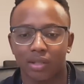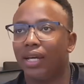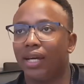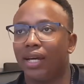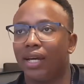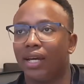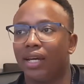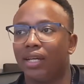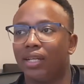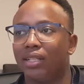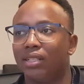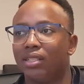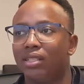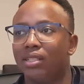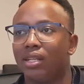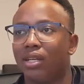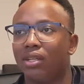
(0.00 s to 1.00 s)

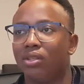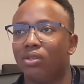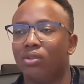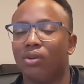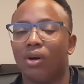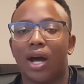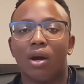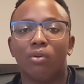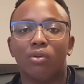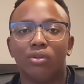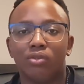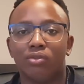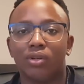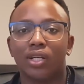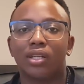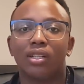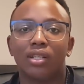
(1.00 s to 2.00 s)
And, you know, I would
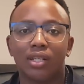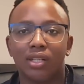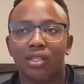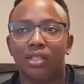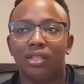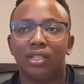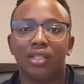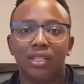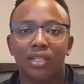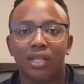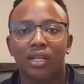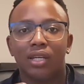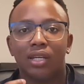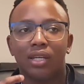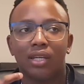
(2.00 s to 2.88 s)
regularly